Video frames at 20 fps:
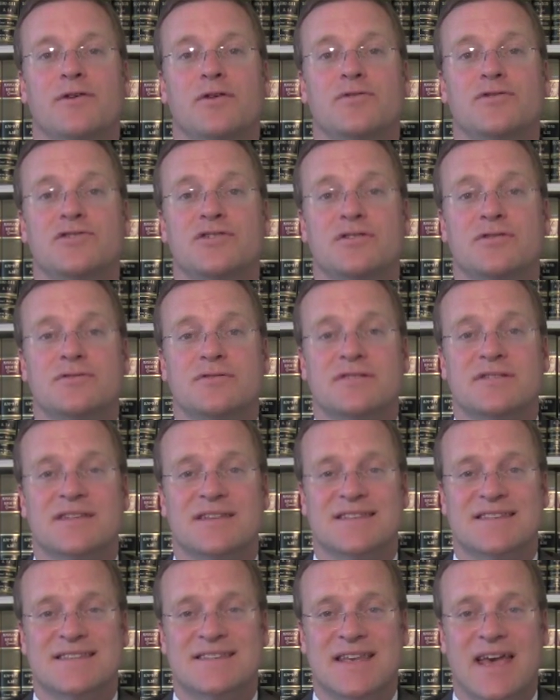you choose to
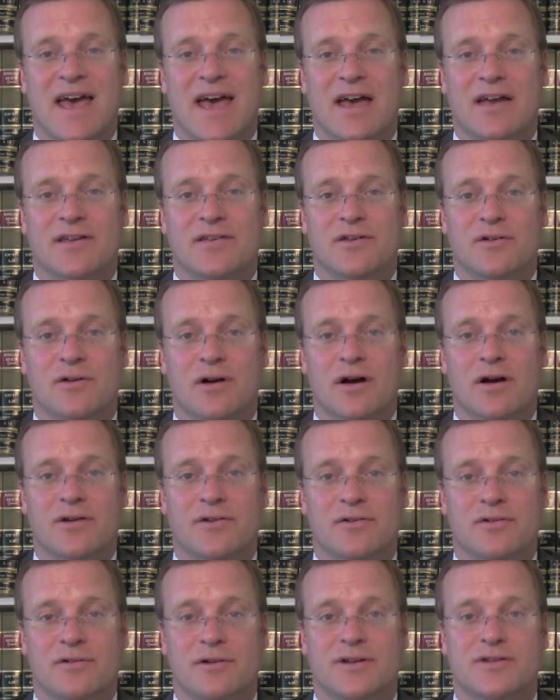stack your
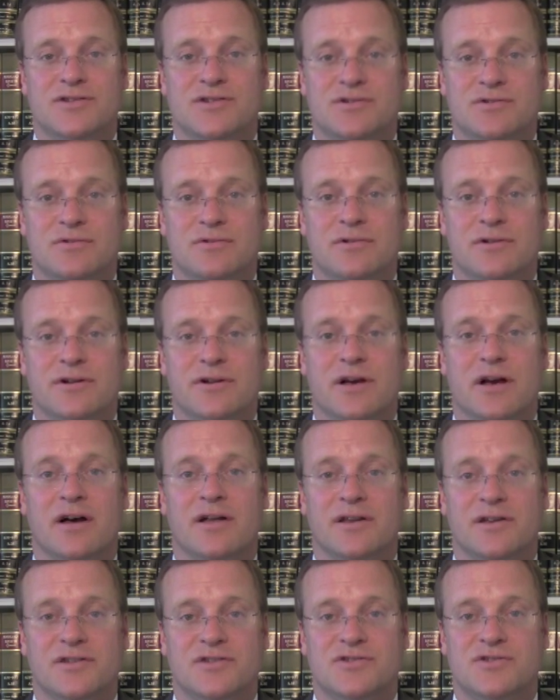underinsured,
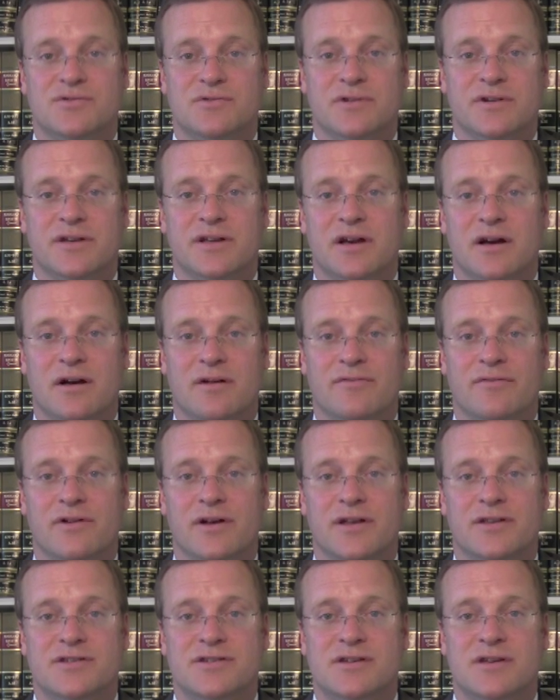uninsured
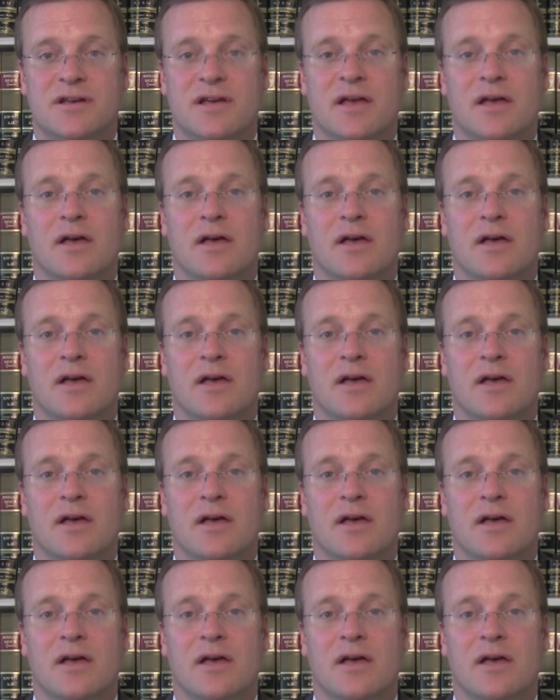coverage,